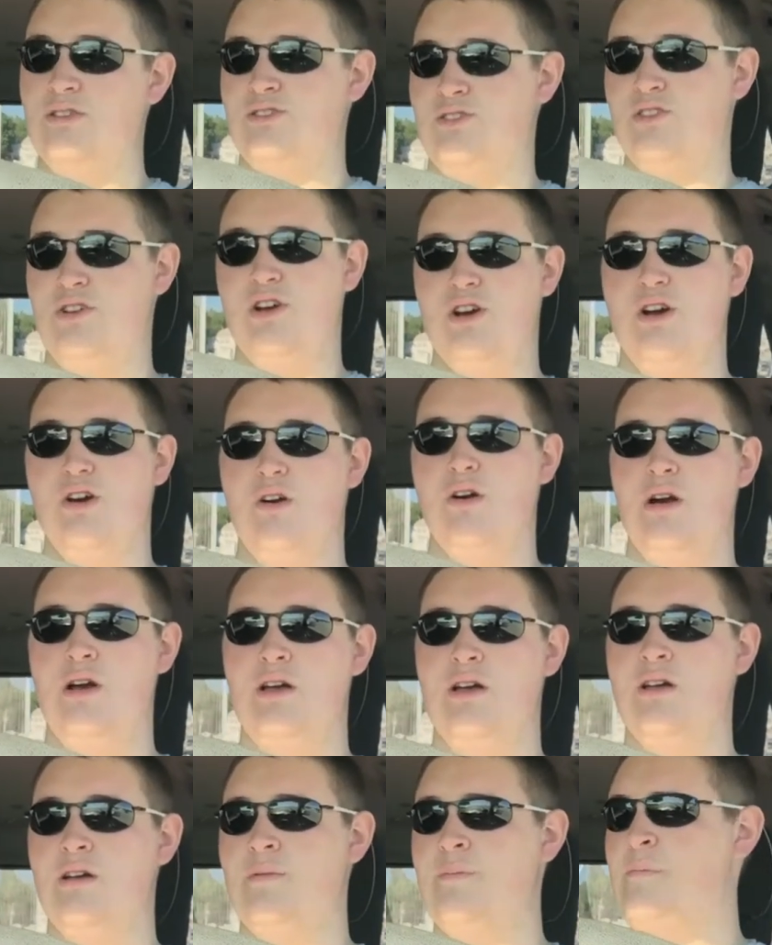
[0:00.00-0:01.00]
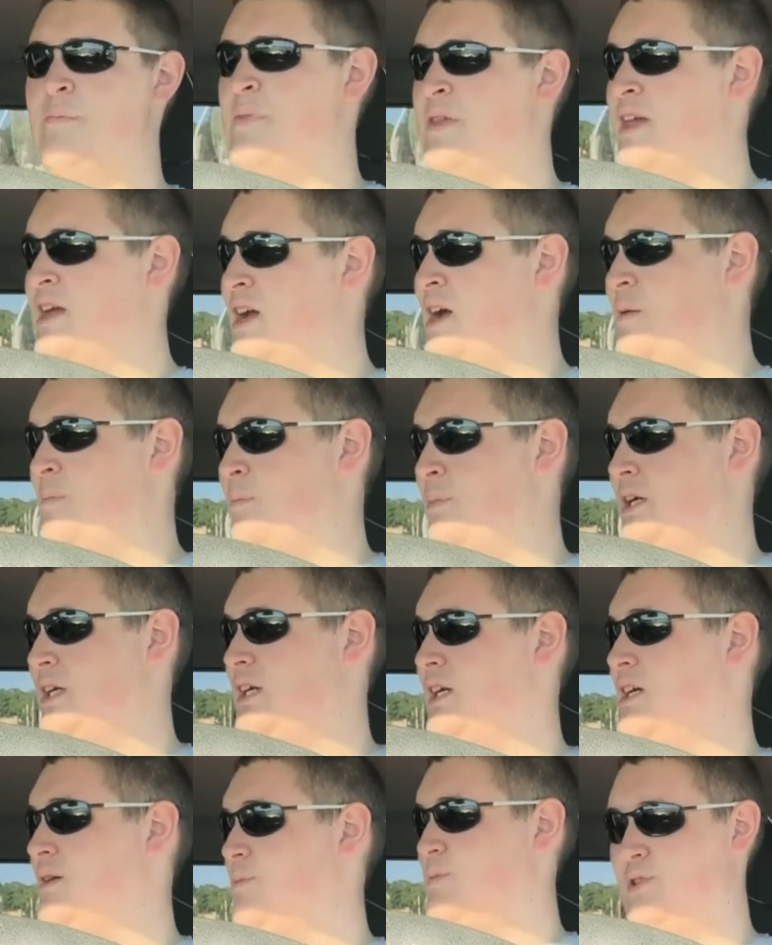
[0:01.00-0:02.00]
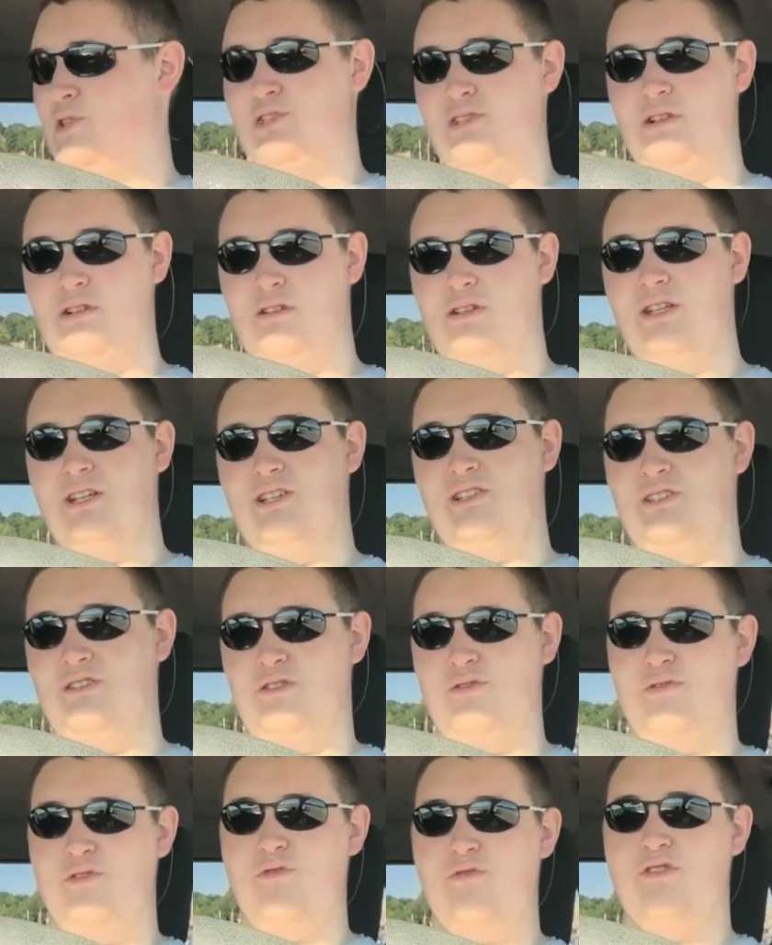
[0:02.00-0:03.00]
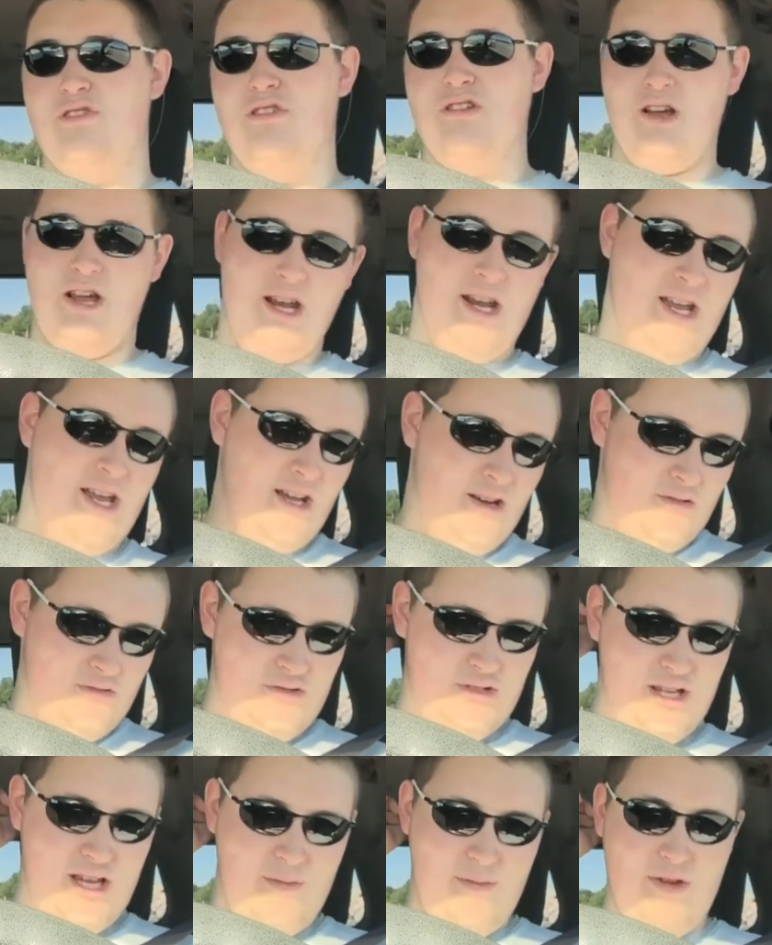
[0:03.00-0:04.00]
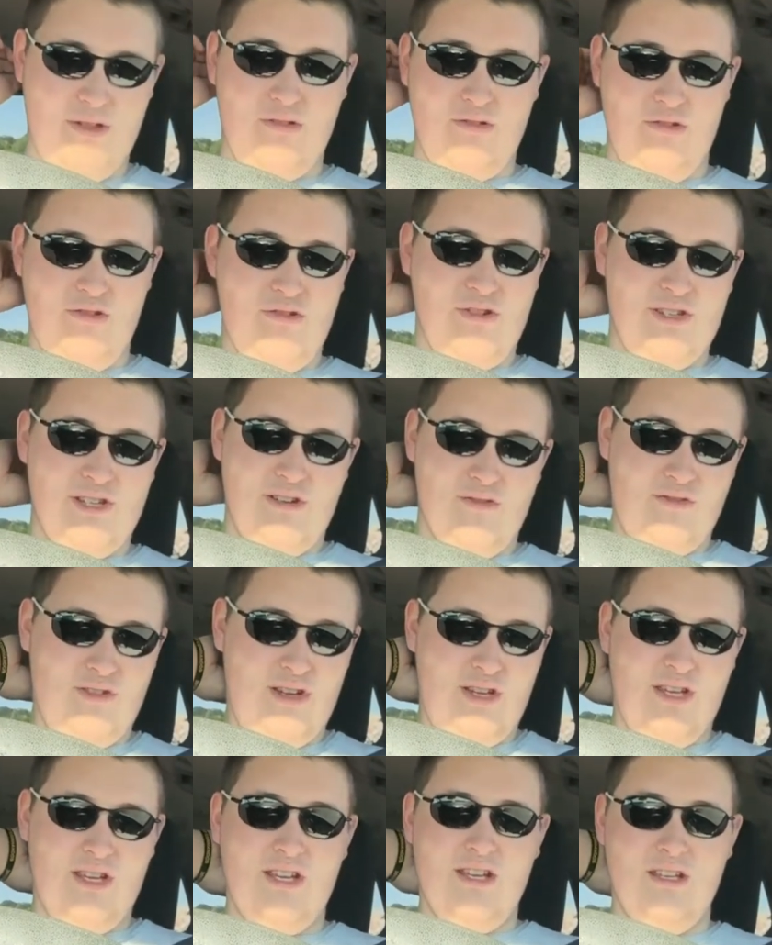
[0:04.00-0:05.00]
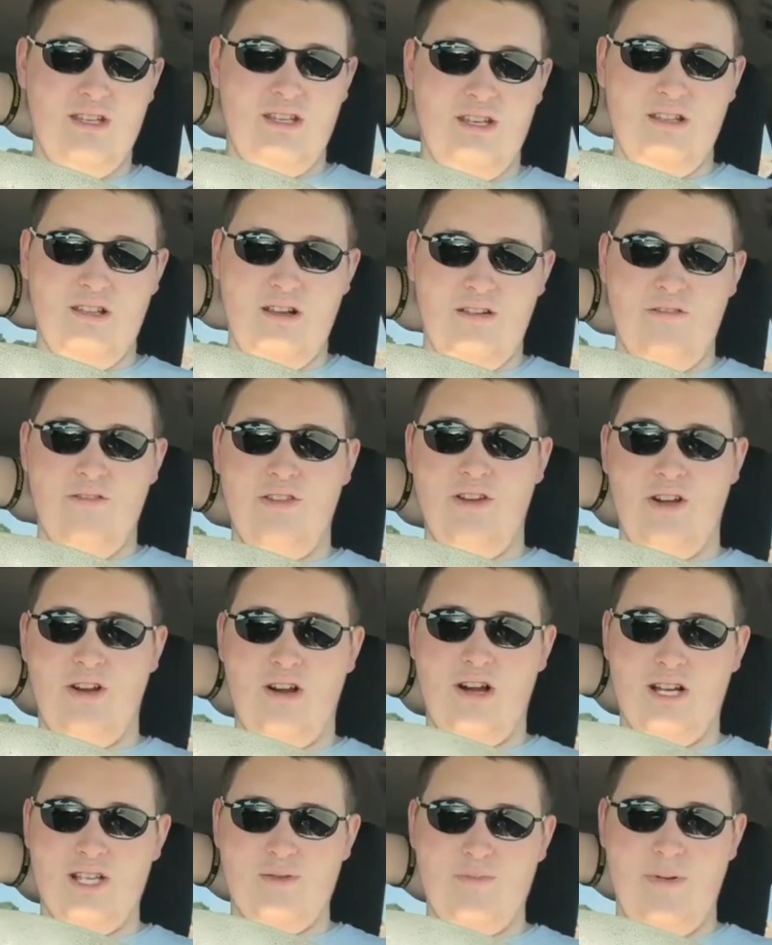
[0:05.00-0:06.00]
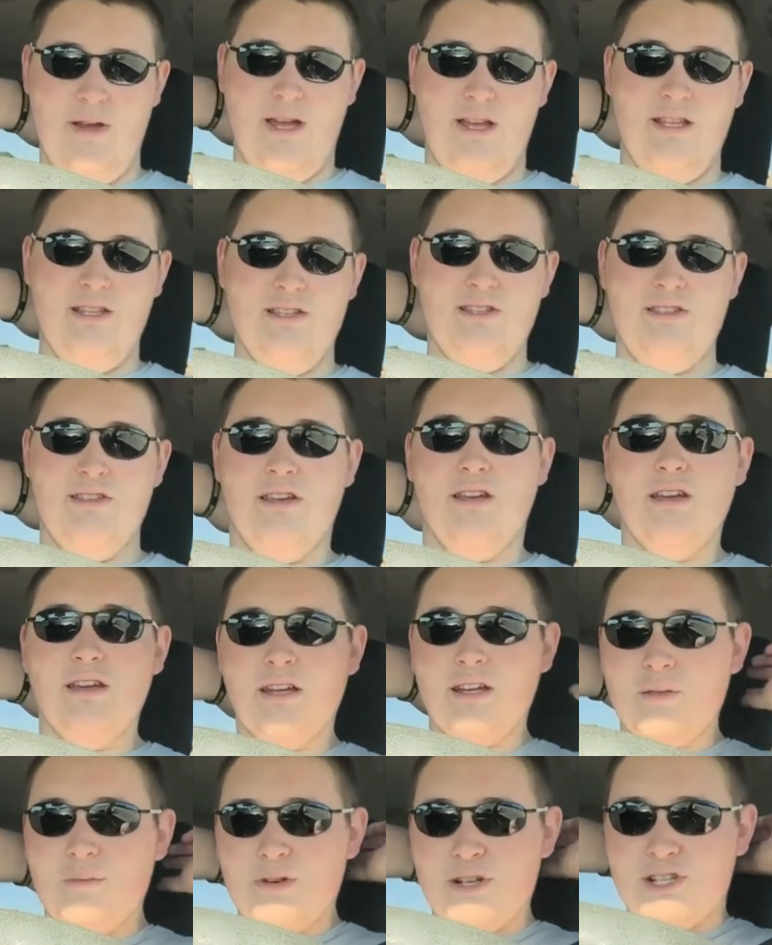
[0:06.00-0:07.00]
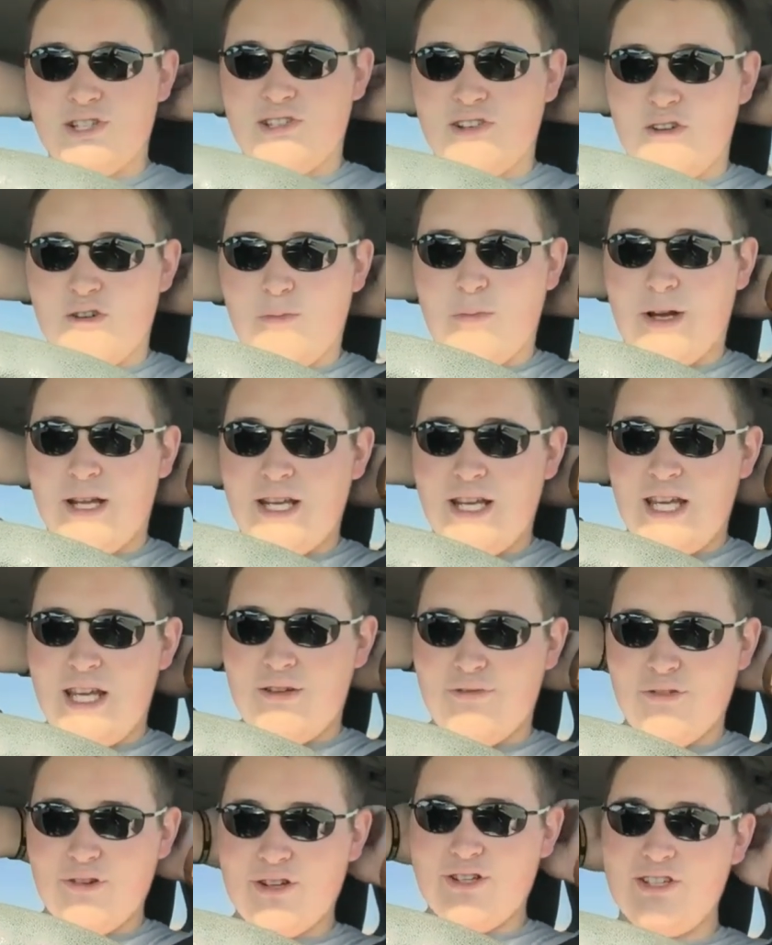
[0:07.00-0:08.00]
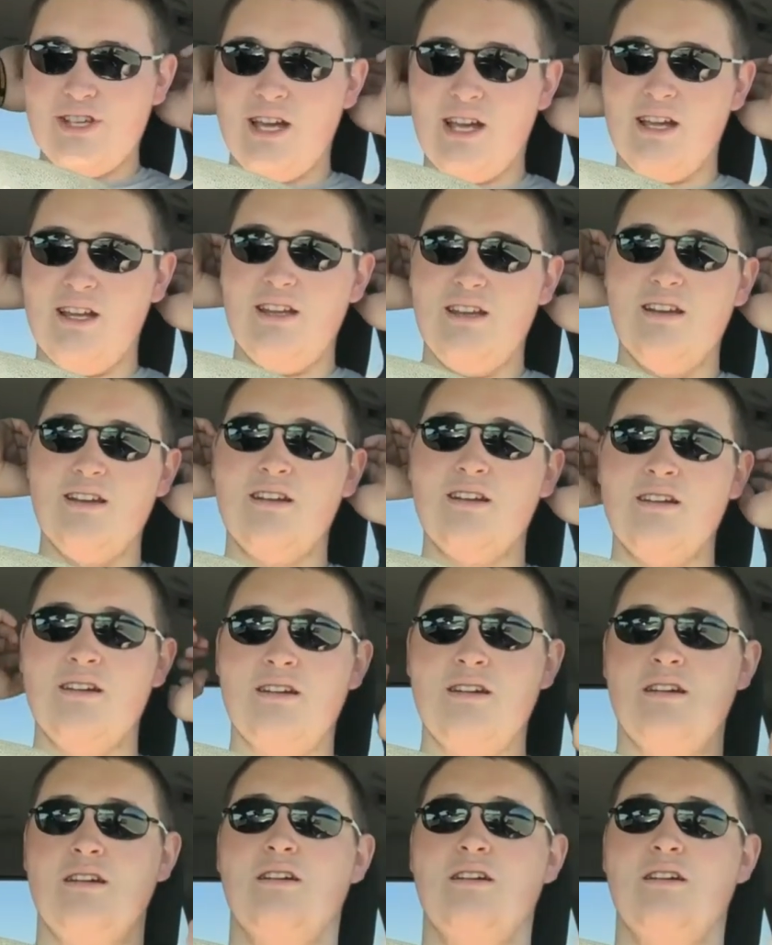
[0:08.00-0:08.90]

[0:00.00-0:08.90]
so I'm picking up a sterling silver one right now to get me through because I really love the cross pens, and I'm gonna steer up my knee for a second here.